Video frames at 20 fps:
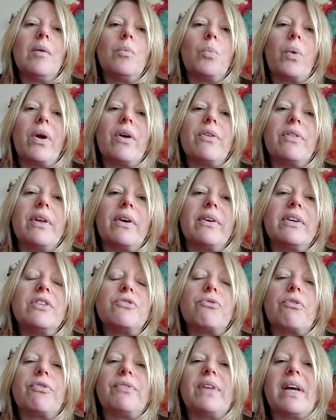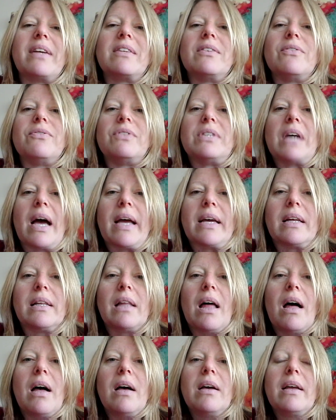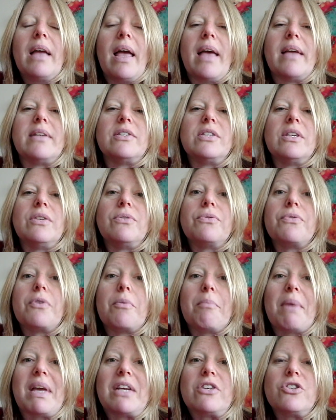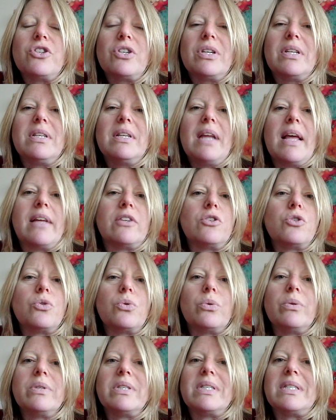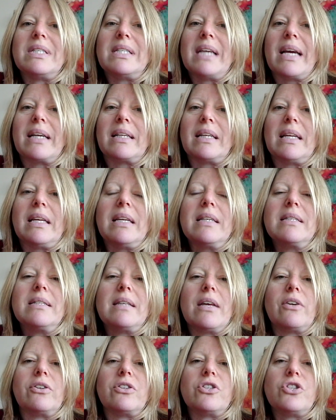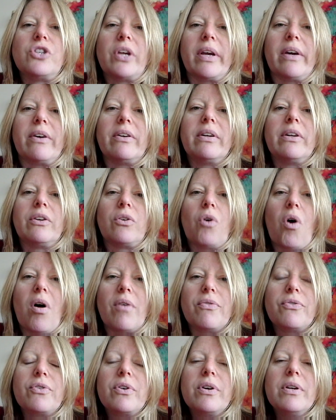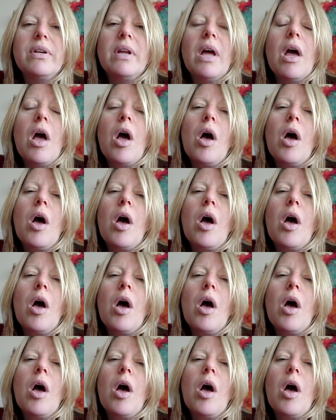where there is reflective dialogue and information and tools and techniques that are shared and offered,